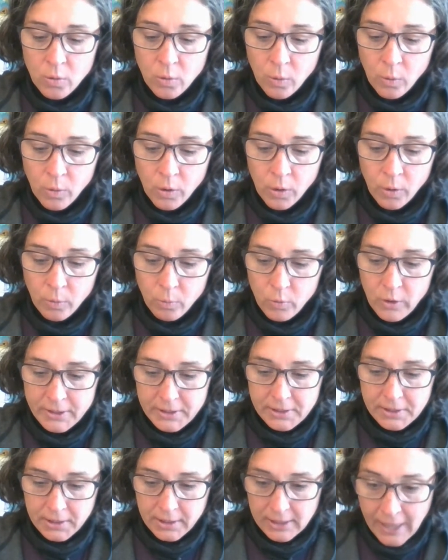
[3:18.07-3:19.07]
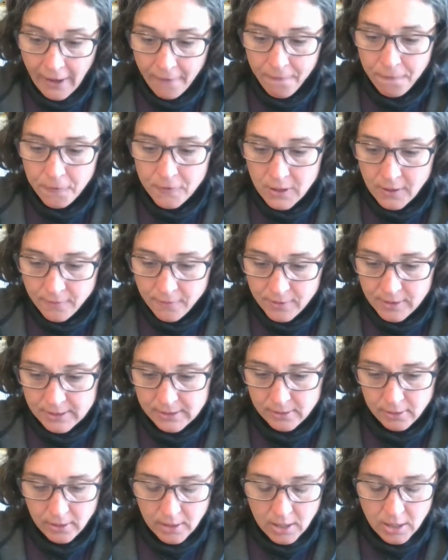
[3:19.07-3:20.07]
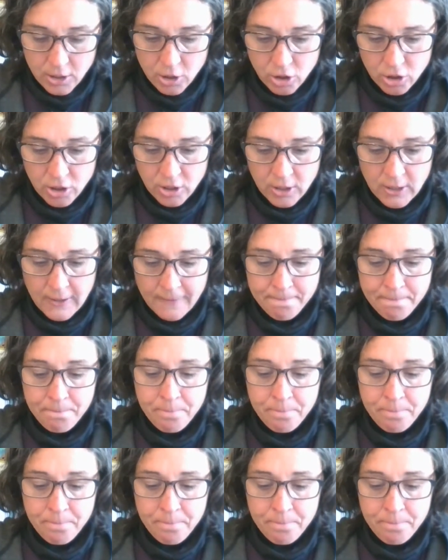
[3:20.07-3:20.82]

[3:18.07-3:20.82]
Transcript: or what's left of his lunch."